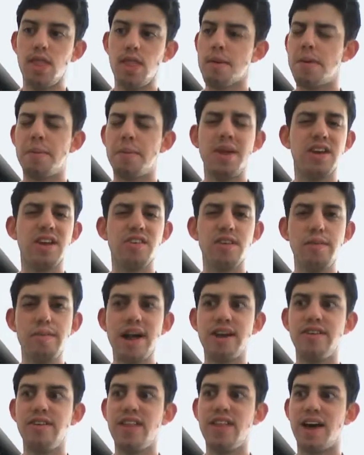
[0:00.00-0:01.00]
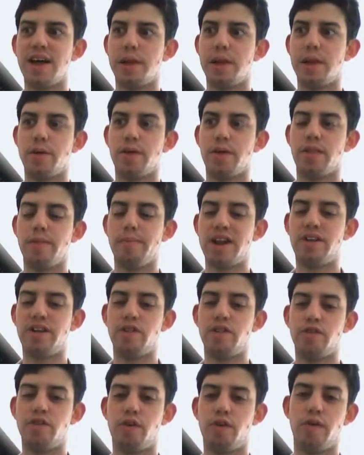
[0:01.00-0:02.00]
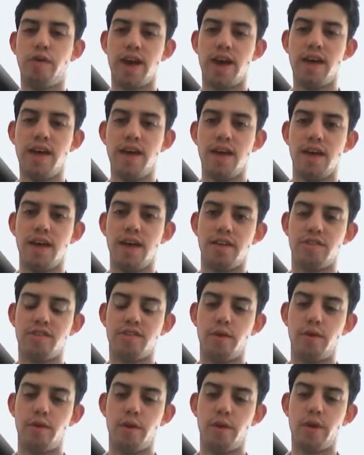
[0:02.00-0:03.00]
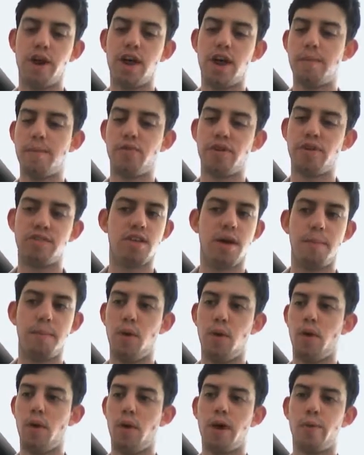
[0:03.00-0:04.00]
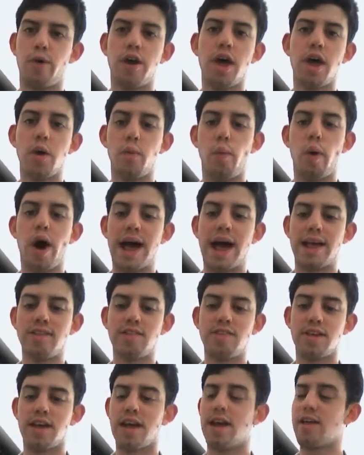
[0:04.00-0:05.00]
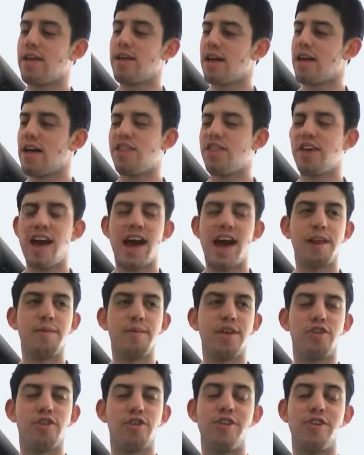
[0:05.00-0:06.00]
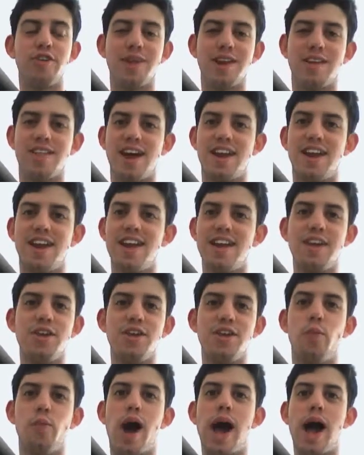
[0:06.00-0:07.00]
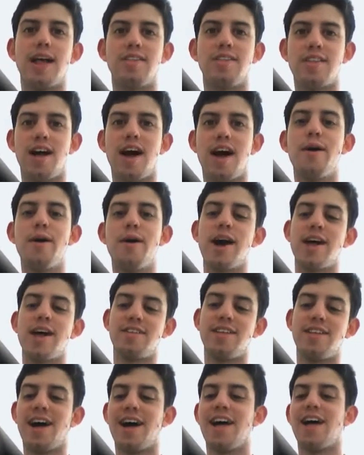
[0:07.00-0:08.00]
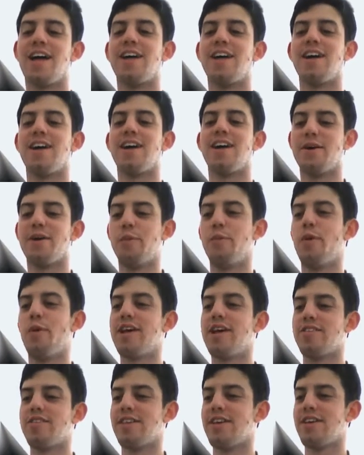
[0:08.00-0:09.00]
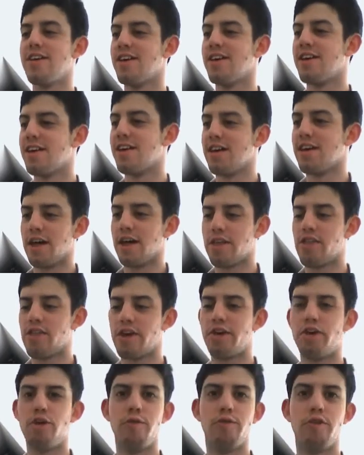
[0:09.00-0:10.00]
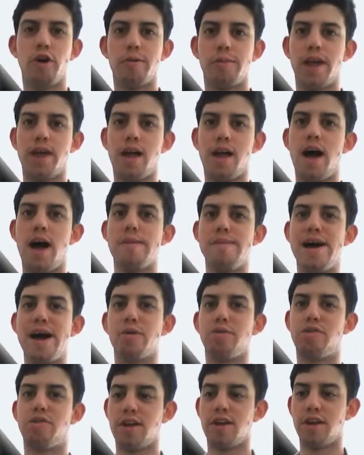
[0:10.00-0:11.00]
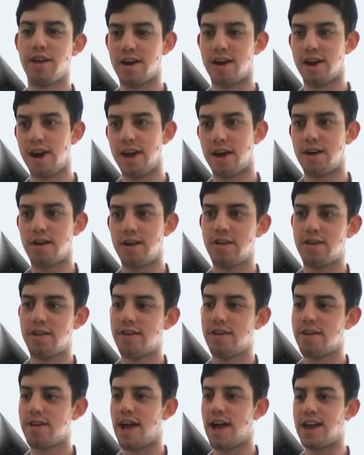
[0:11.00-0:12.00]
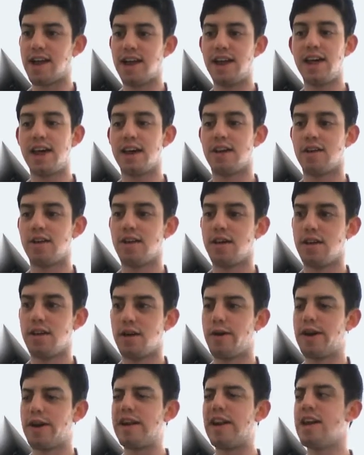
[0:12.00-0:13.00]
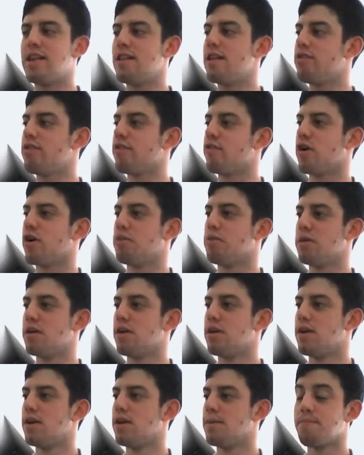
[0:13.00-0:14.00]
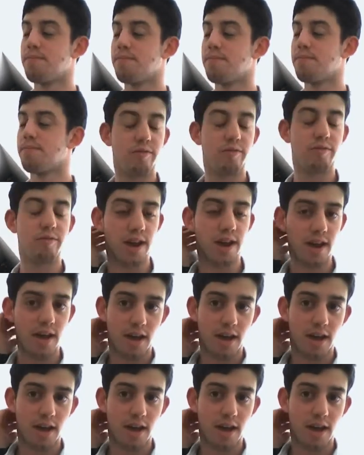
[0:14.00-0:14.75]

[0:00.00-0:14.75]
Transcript: I mean, just imagine that. Imagine the software. So when I pressed W, when I WASD, I think Adam introduced me to that. You WASD, I WASD, WASD. Is a new verb like I moused, clicked. I clicked. Wait, clicked is a verb. Never mind.